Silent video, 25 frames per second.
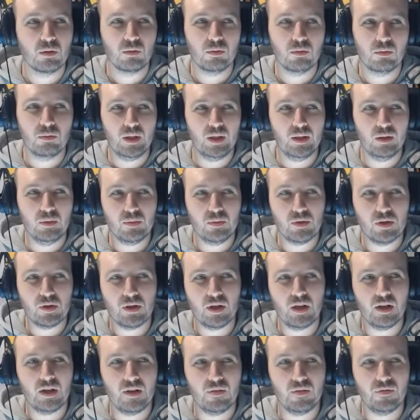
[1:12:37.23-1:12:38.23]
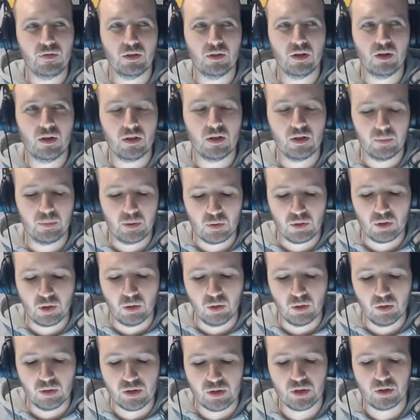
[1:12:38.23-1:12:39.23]
Well, I'm just thinking, if you're talking about
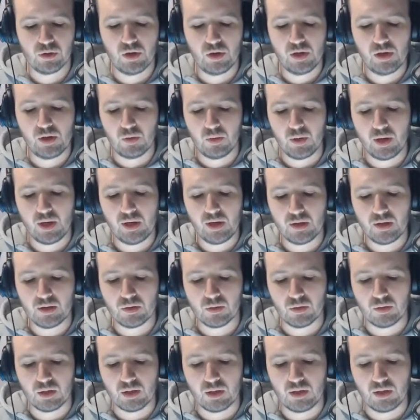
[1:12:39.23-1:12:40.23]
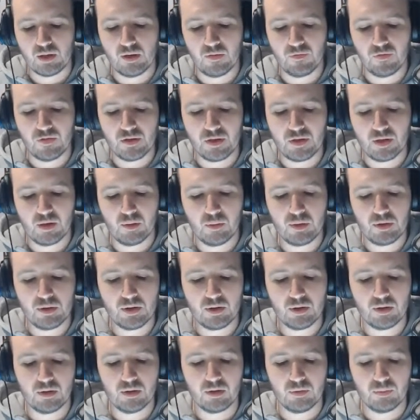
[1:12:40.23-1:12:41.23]
colors straight away, it's like if his armor is
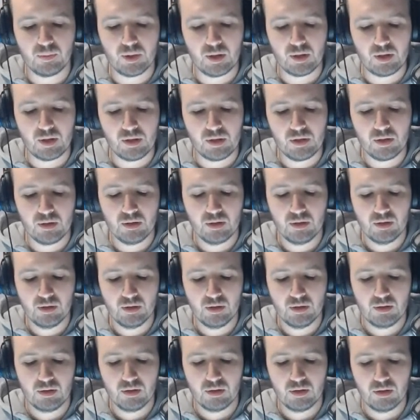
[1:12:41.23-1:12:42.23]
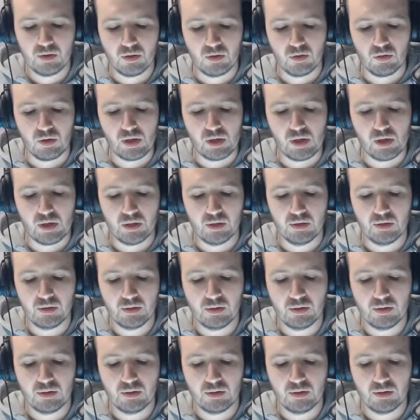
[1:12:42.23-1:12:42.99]
going to be green.